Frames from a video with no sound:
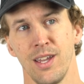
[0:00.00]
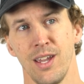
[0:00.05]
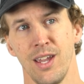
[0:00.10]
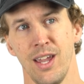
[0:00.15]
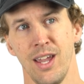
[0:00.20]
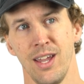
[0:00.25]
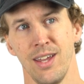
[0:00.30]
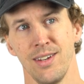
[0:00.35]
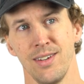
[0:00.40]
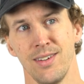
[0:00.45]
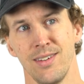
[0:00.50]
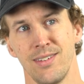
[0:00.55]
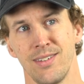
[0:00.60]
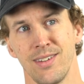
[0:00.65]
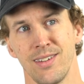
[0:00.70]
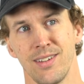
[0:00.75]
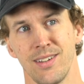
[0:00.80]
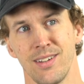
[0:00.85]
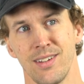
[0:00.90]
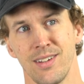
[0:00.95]
And
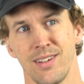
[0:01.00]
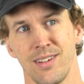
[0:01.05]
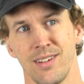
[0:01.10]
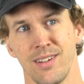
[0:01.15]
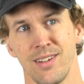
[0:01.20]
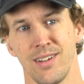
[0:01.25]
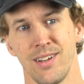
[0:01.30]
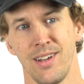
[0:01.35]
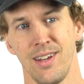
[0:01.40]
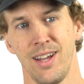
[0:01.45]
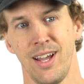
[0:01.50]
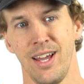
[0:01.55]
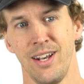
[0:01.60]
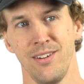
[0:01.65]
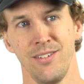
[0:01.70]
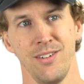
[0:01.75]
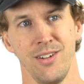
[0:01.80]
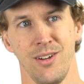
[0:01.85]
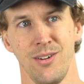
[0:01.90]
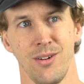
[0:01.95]
I
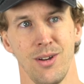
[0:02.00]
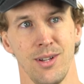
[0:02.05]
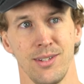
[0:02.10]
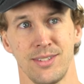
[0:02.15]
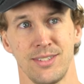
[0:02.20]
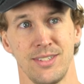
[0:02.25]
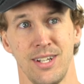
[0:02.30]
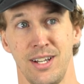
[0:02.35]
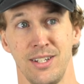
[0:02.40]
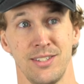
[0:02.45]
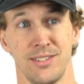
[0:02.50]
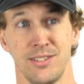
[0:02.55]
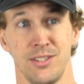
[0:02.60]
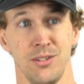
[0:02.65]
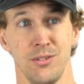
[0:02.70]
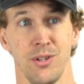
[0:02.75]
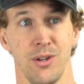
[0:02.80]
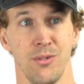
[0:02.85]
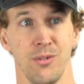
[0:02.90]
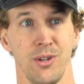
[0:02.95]
don't know. I still
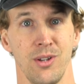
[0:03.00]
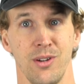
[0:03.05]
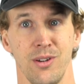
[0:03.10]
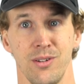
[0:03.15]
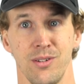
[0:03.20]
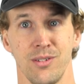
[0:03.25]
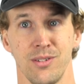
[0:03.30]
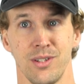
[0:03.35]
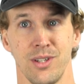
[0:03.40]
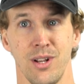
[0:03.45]
don't know.